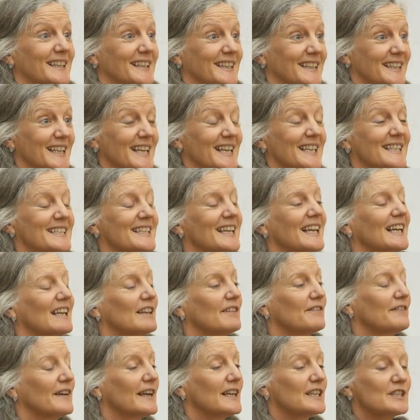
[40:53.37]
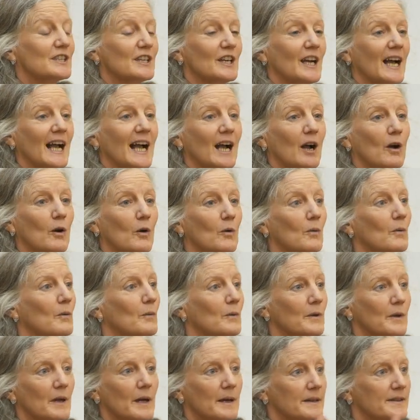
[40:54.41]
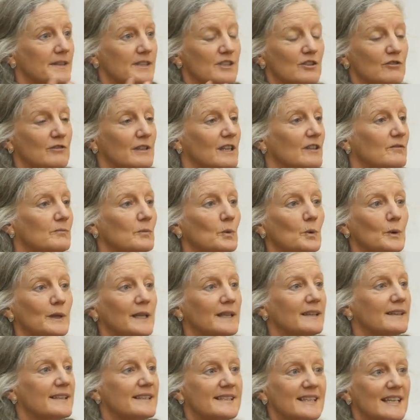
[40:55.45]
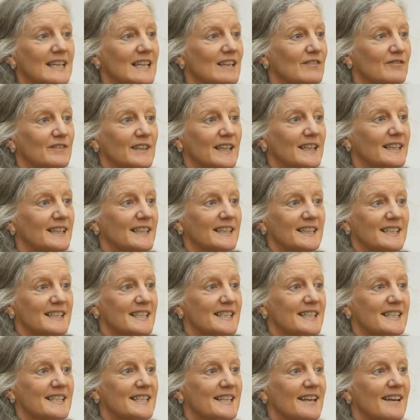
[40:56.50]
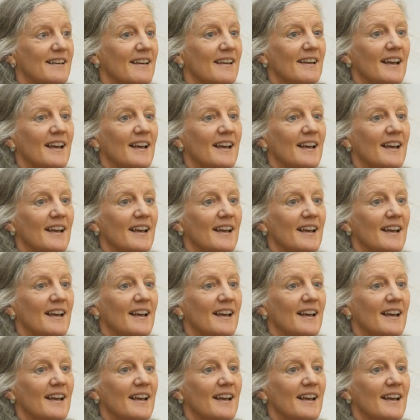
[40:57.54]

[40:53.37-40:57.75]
Yes, it'll affect how the degree of morningness, eveningness.